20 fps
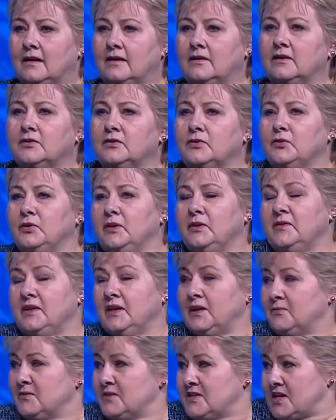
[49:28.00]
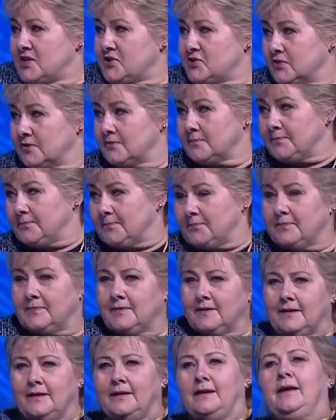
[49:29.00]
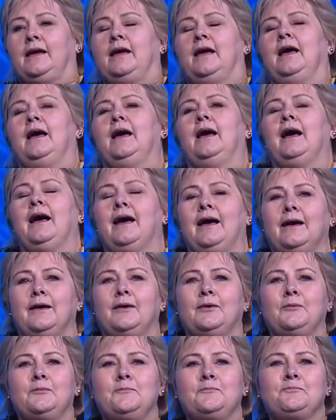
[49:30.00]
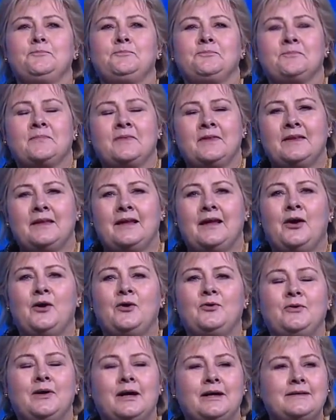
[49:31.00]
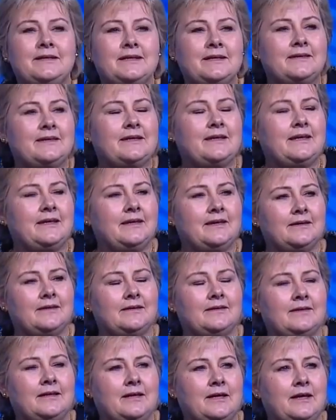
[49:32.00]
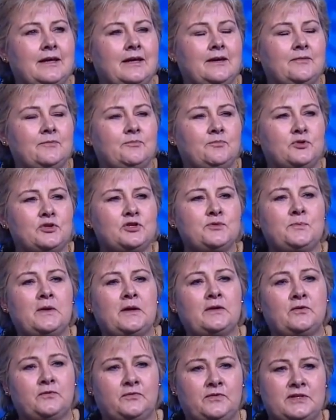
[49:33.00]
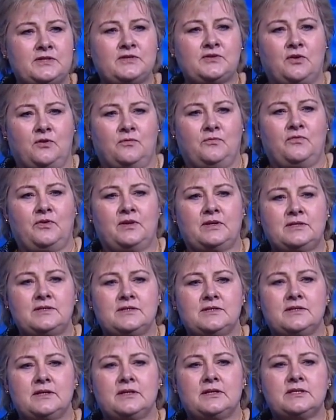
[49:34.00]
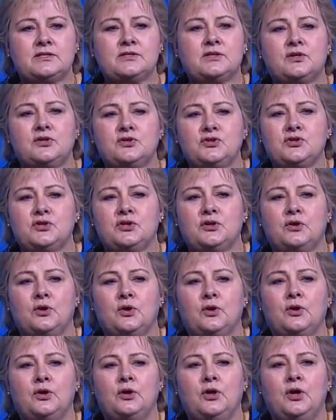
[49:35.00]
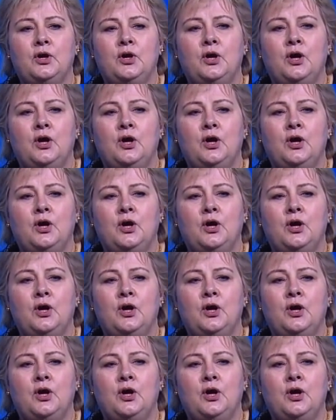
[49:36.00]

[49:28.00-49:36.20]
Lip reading: I got a good invitation. I think the prospect of this conference, the discussion on